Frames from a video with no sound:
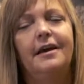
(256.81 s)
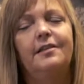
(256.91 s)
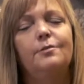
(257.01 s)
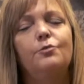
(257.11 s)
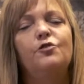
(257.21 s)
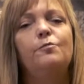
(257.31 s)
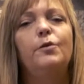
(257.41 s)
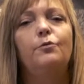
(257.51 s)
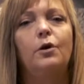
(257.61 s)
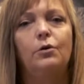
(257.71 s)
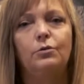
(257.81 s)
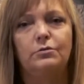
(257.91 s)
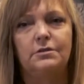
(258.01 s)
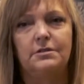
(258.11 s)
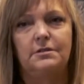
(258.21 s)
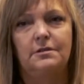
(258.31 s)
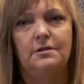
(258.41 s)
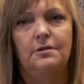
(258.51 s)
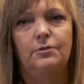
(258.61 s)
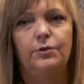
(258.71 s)
And the movement rose
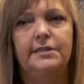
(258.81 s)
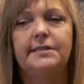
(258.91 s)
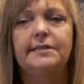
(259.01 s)
with the